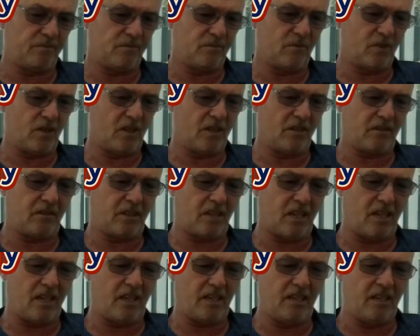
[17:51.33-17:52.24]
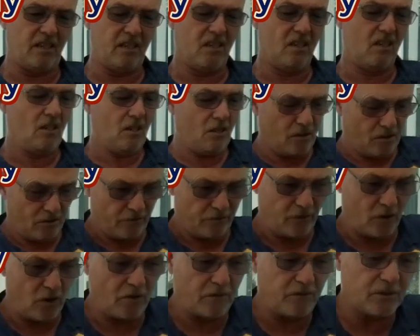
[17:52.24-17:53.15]
Right, okay,
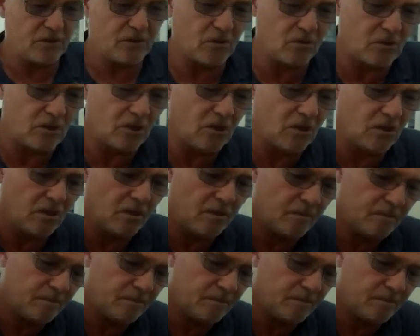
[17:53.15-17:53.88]
Fifer's all good.